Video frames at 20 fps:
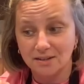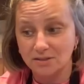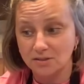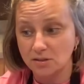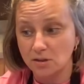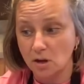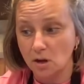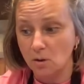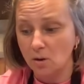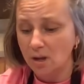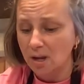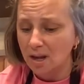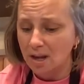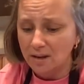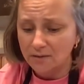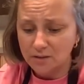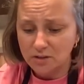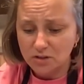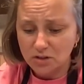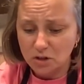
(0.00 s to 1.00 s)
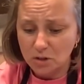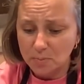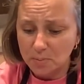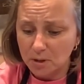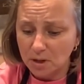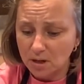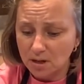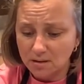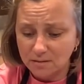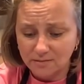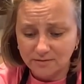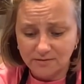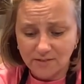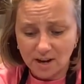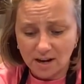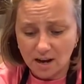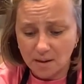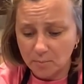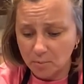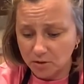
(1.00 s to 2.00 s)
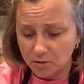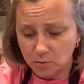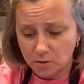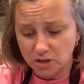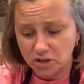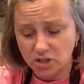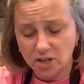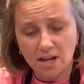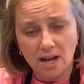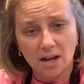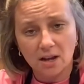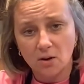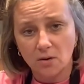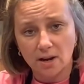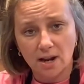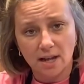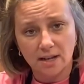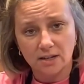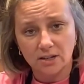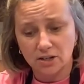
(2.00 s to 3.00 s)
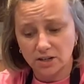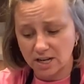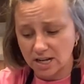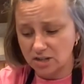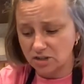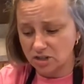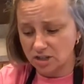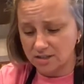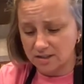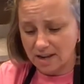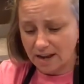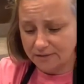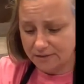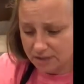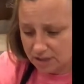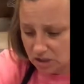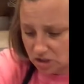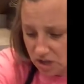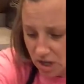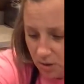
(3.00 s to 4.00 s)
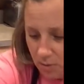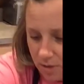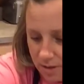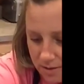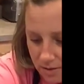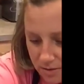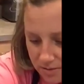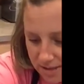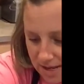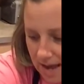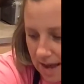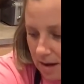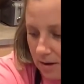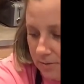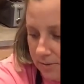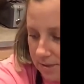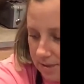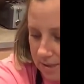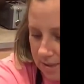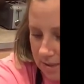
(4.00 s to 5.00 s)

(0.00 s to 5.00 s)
So if you're super fed up with what you got going on in your kitchen, definitely check one of those out.